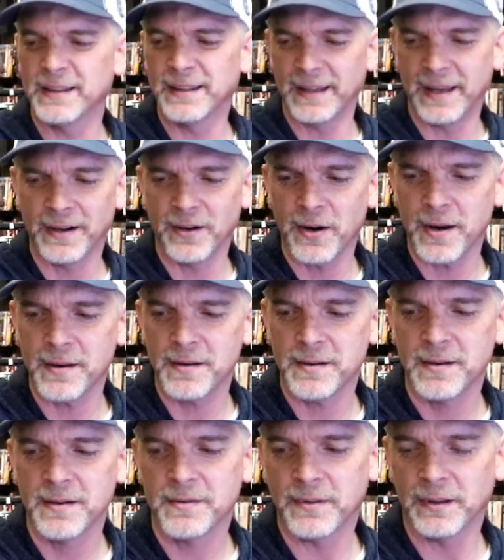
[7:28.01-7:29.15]
later,
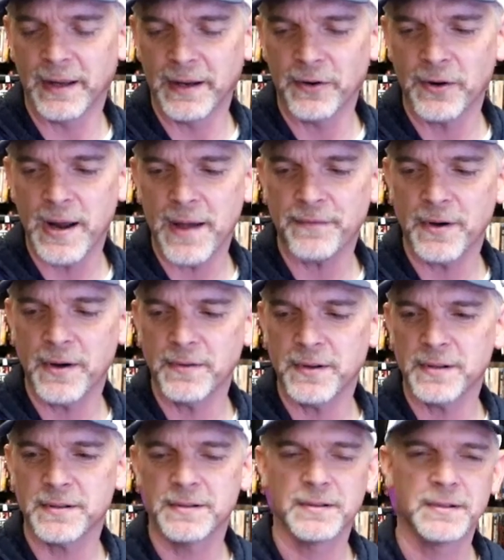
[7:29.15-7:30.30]
the later half of
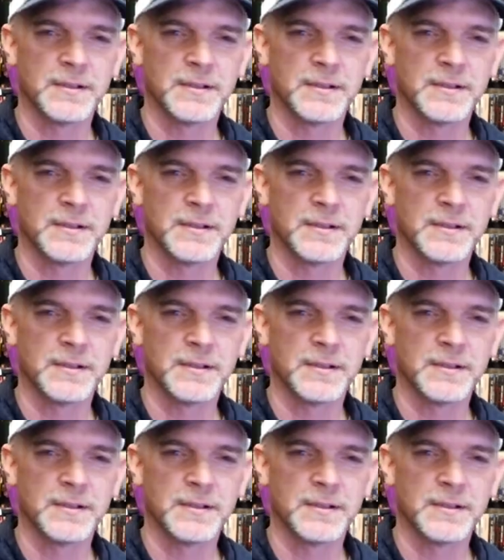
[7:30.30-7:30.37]
it.